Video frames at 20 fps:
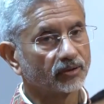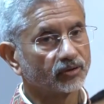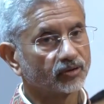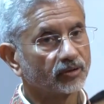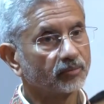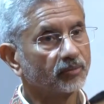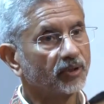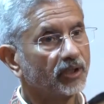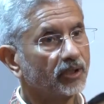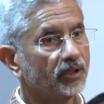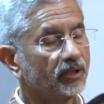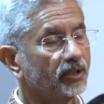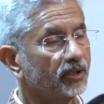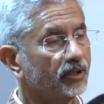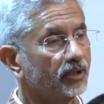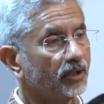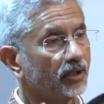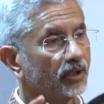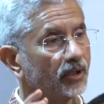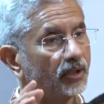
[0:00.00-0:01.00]

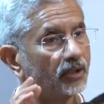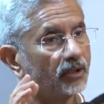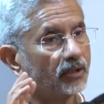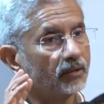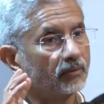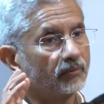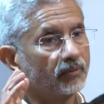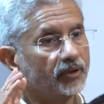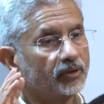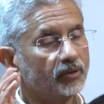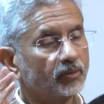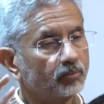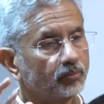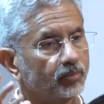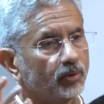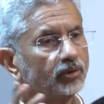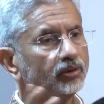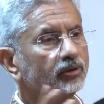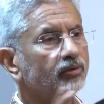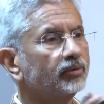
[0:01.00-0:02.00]
Similarly, when you
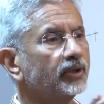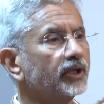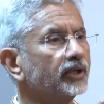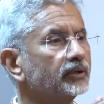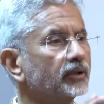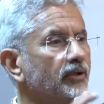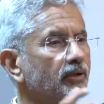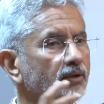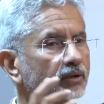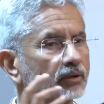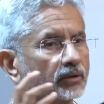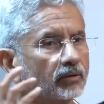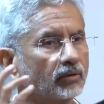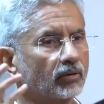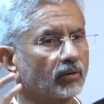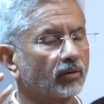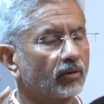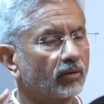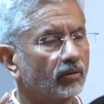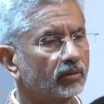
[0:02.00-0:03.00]
put together
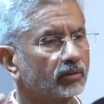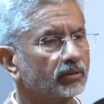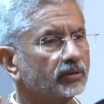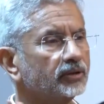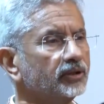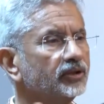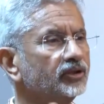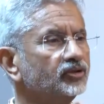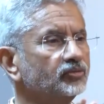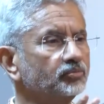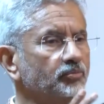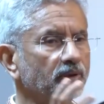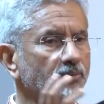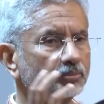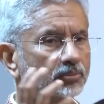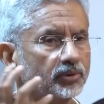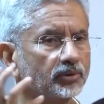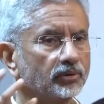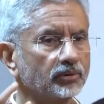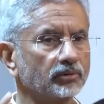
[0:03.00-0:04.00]
all these
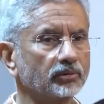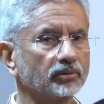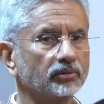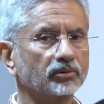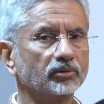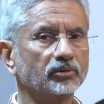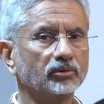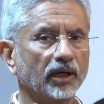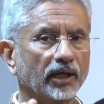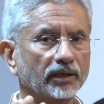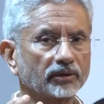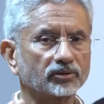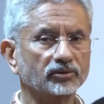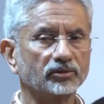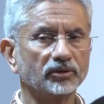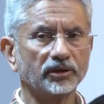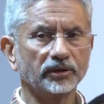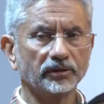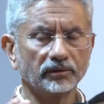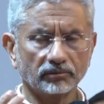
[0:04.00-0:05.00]
people who
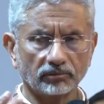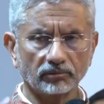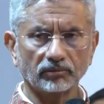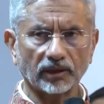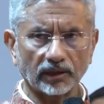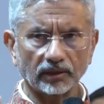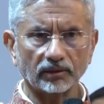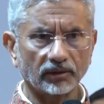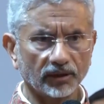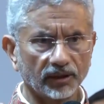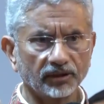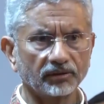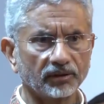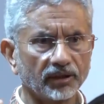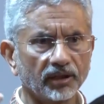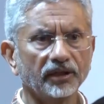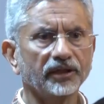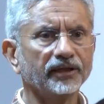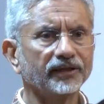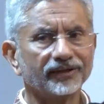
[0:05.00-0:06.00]
actually
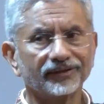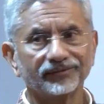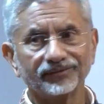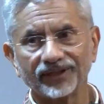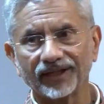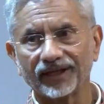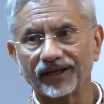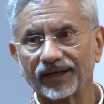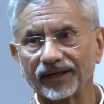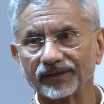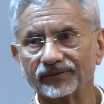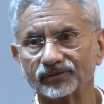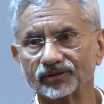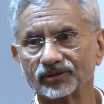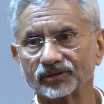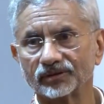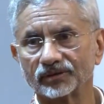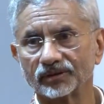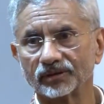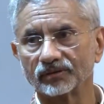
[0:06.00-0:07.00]
literally give their
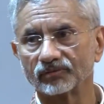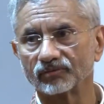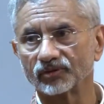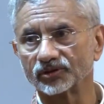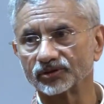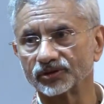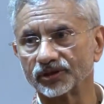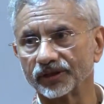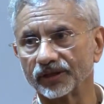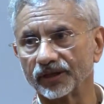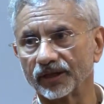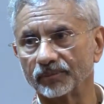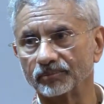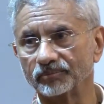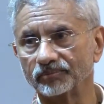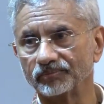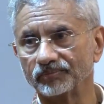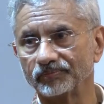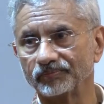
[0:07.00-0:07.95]
lives for Sri Ram.